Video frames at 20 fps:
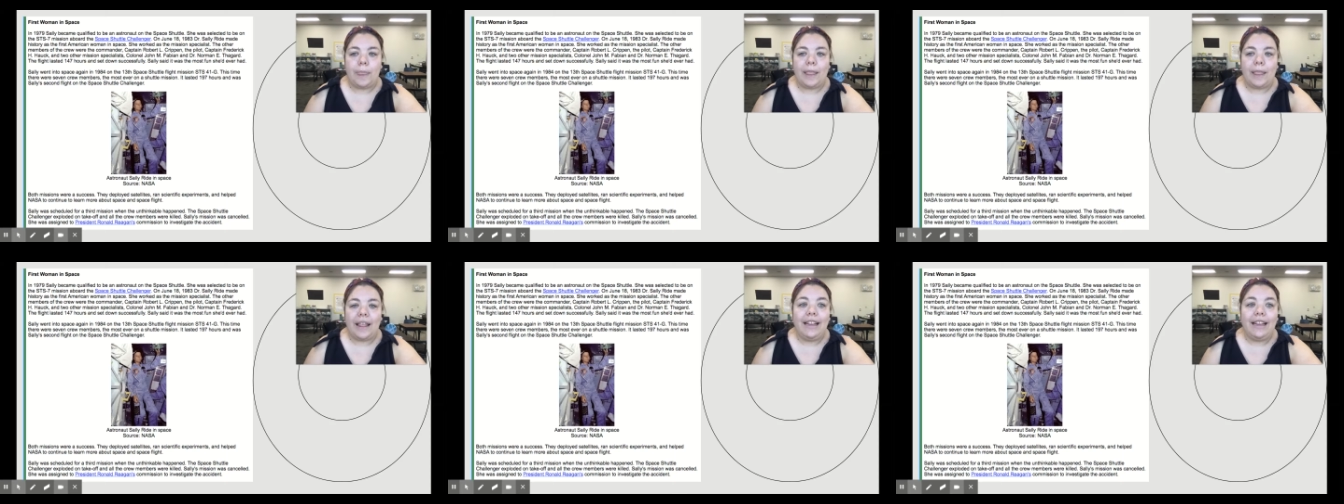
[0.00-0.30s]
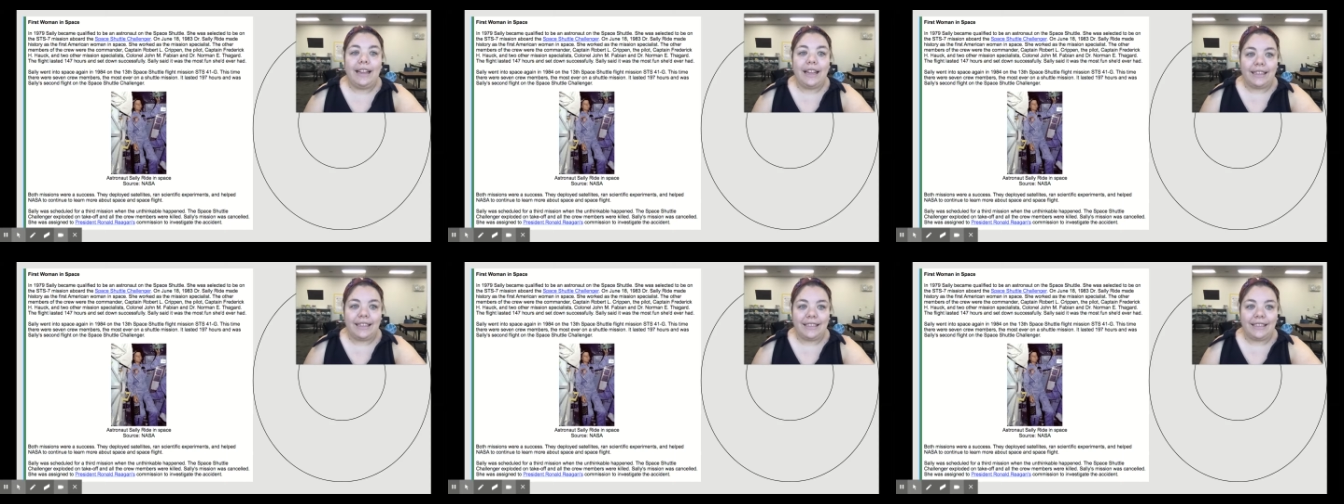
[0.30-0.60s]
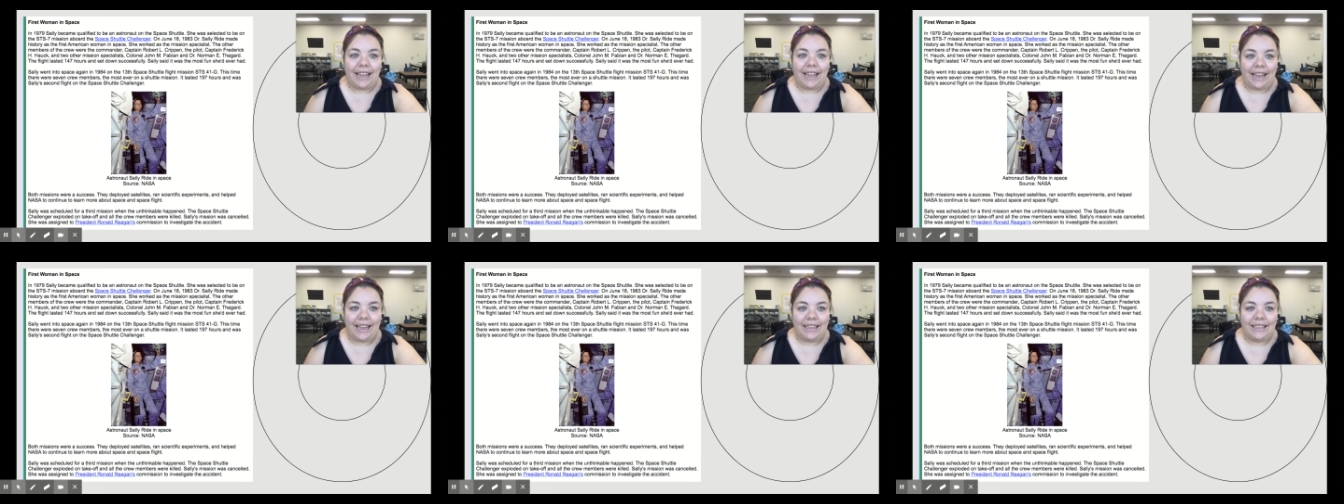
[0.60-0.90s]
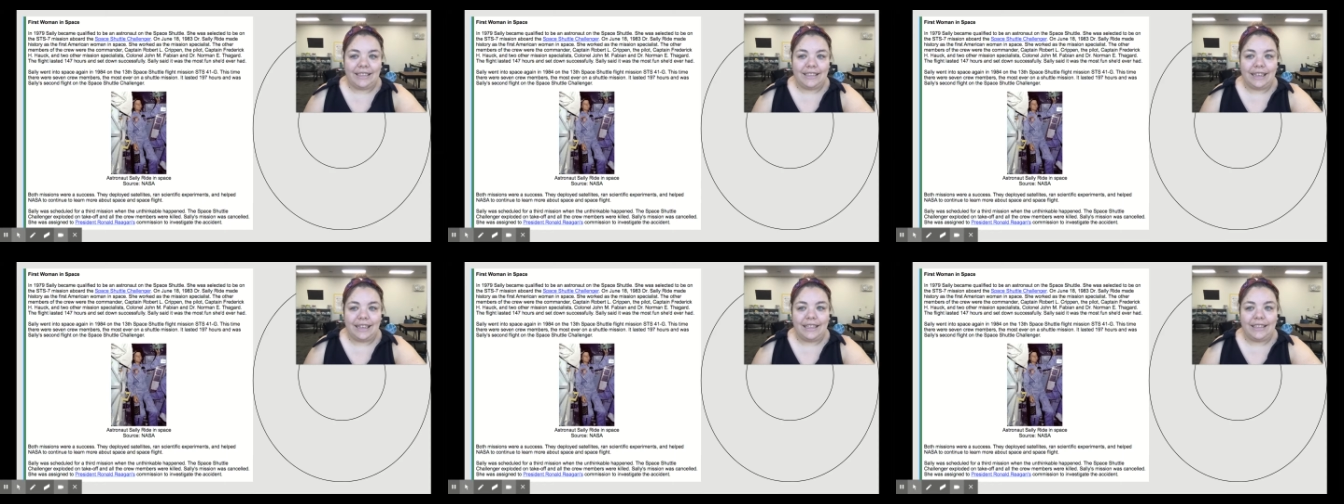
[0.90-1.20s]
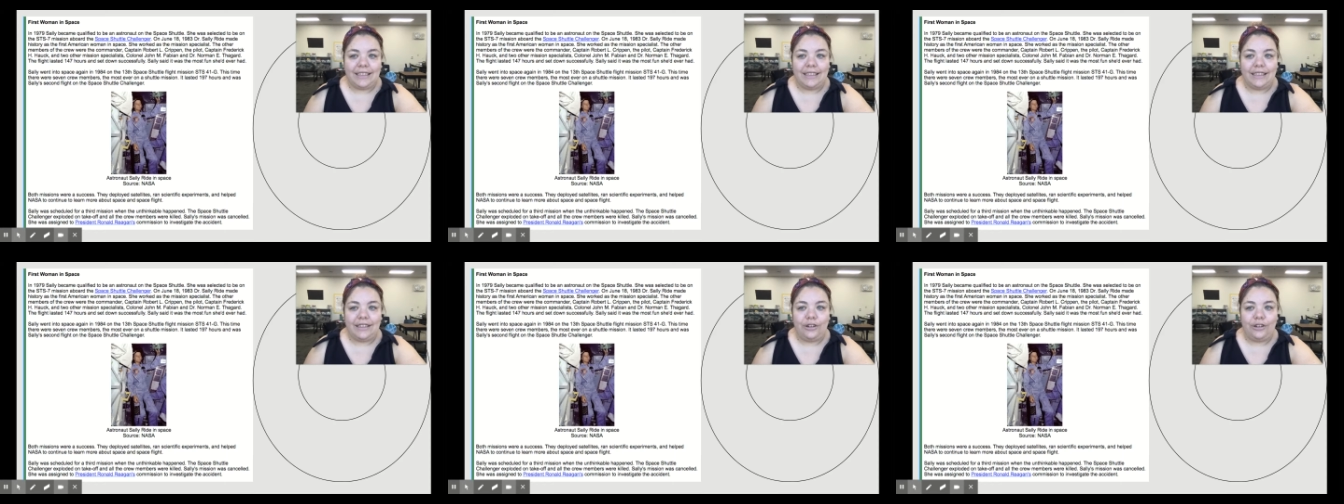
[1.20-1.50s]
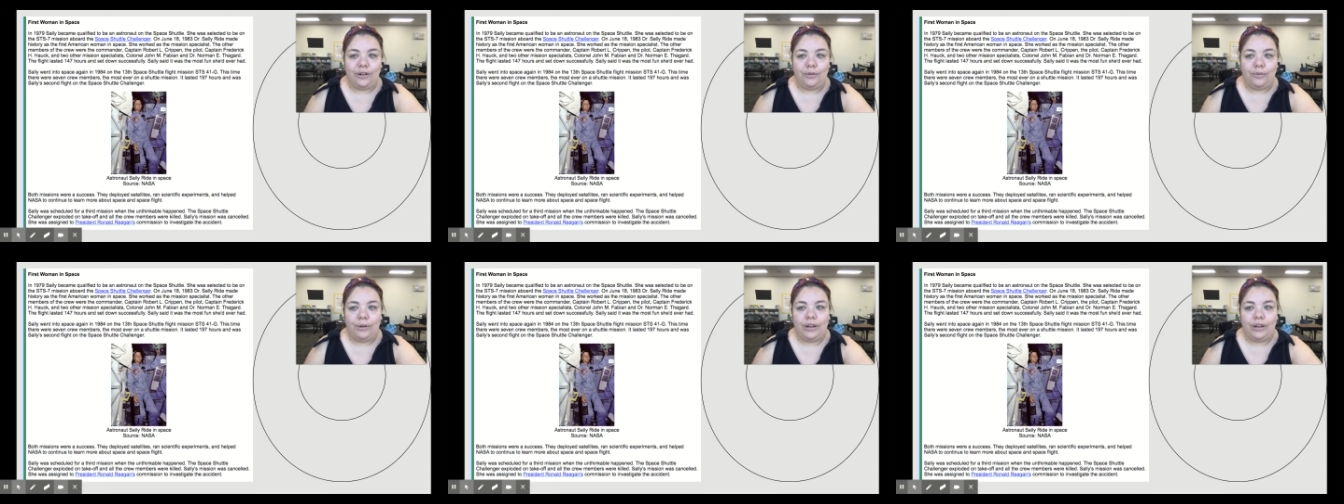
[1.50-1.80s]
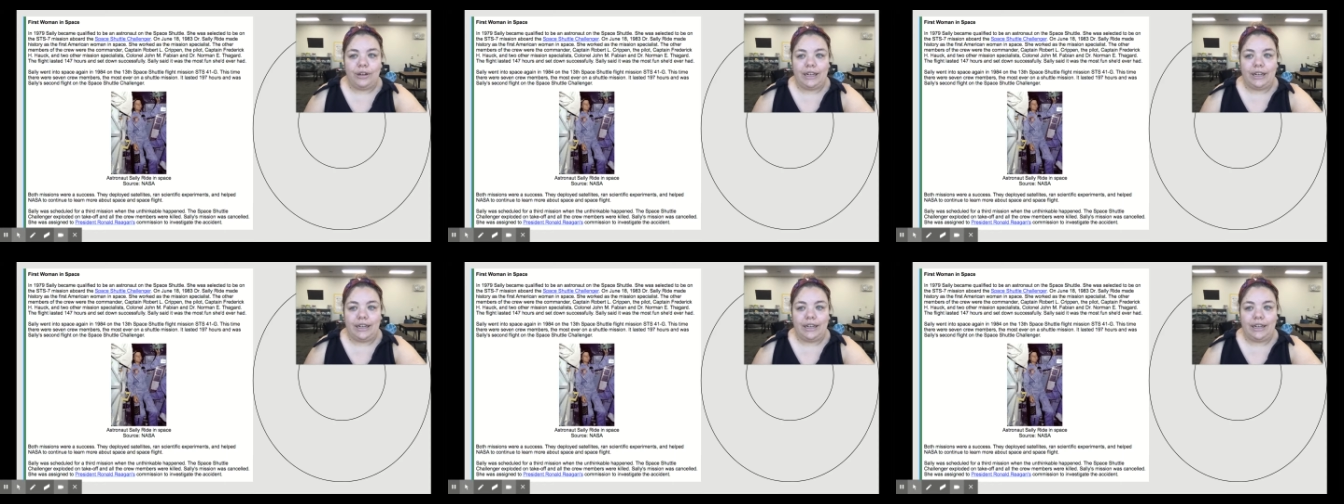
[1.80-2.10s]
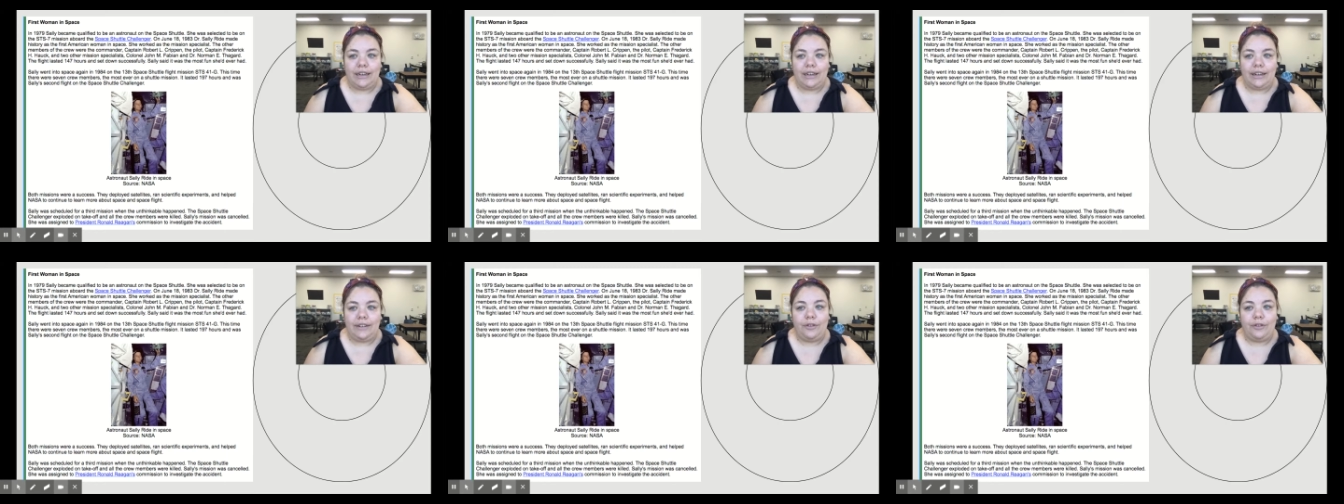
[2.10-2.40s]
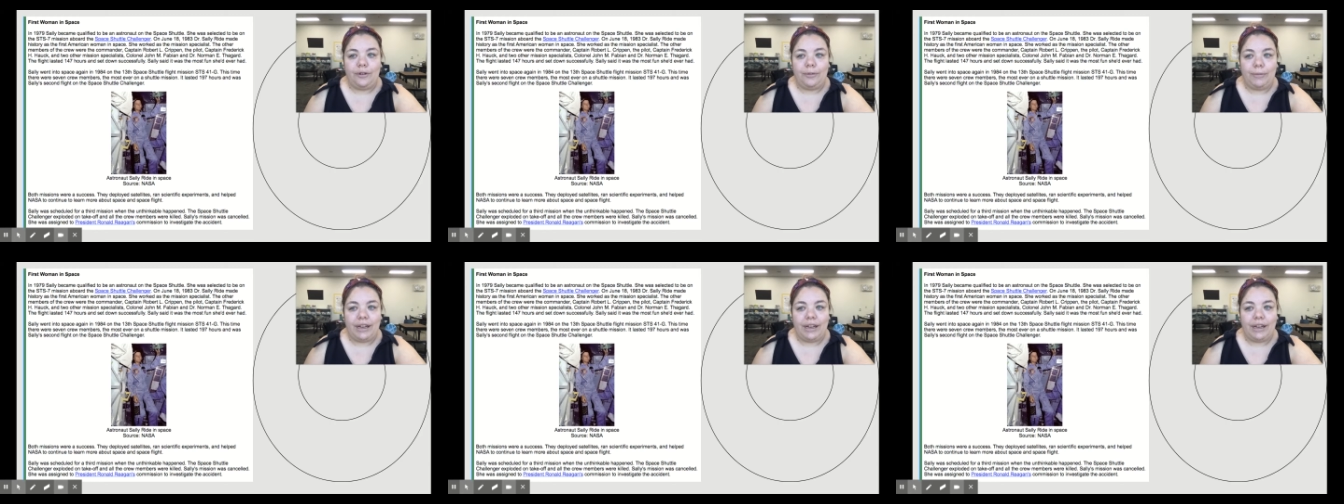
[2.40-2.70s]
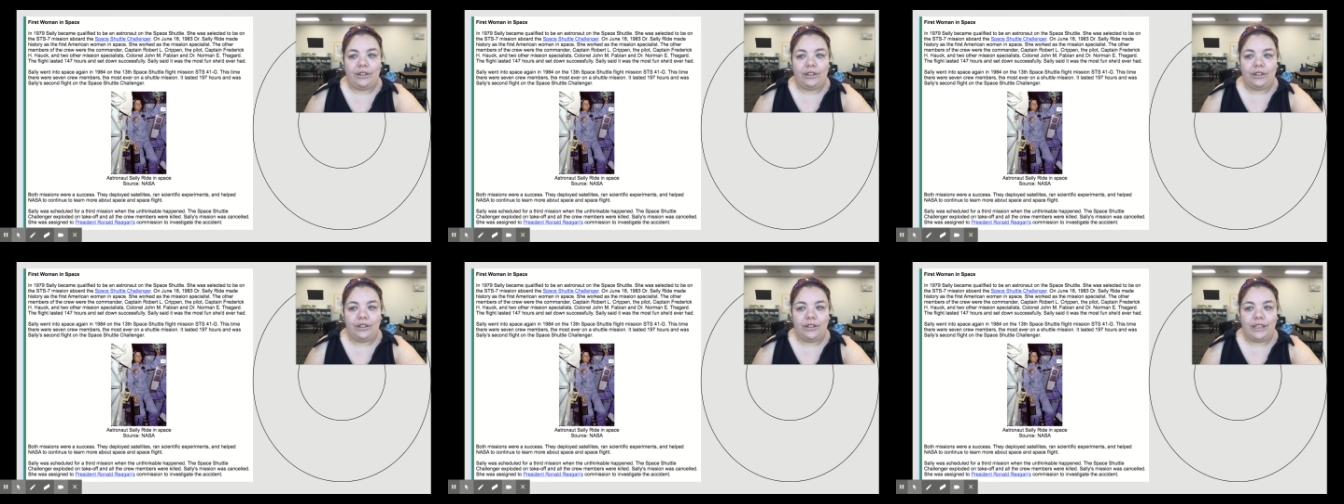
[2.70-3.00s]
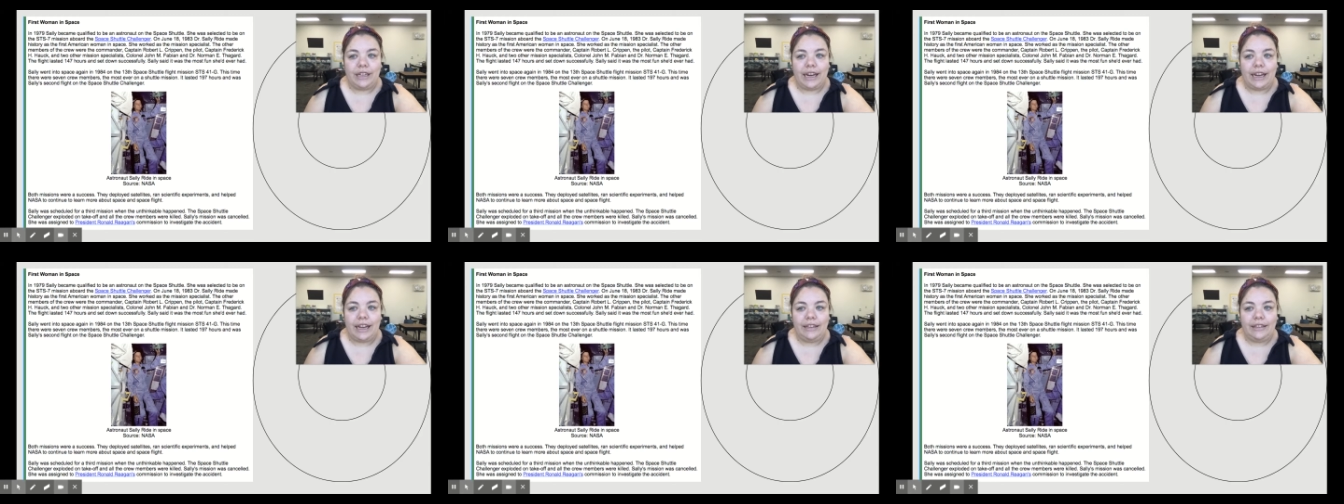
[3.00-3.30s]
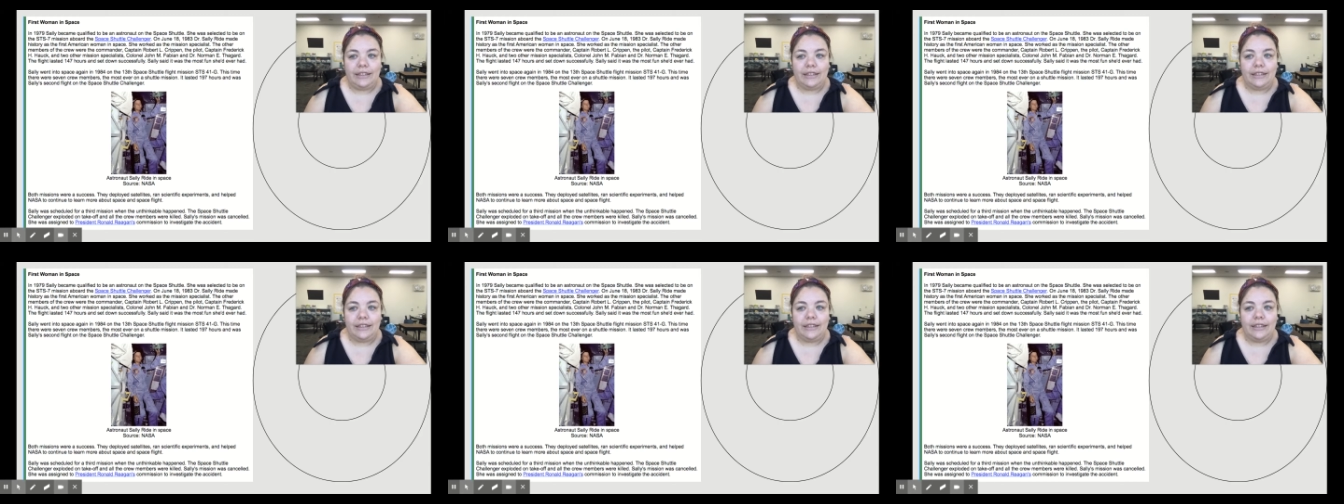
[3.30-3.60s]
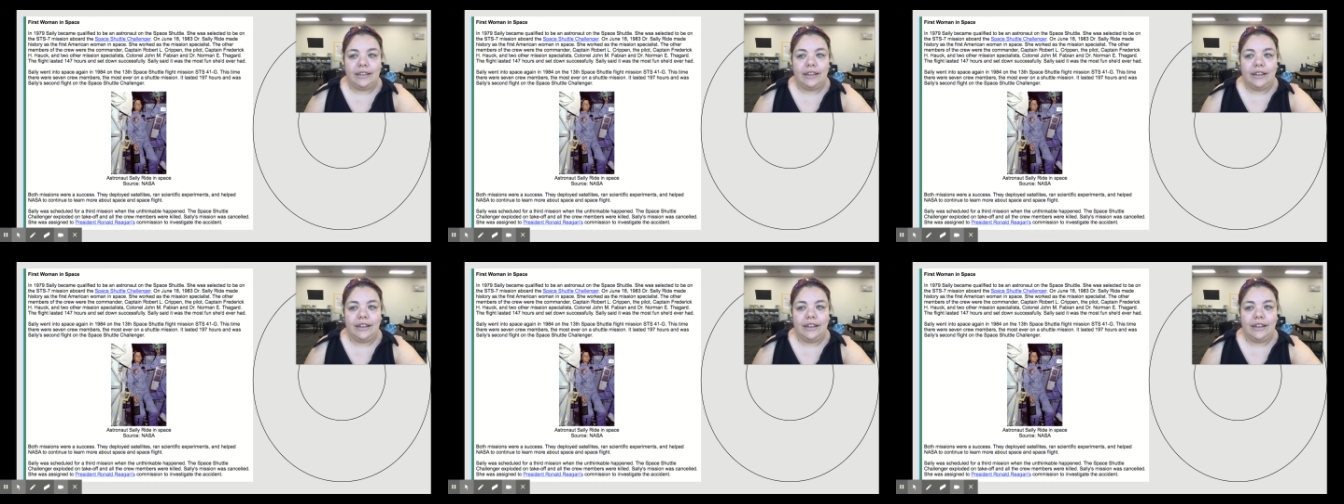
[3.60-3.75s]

this case, a signal word in an informational text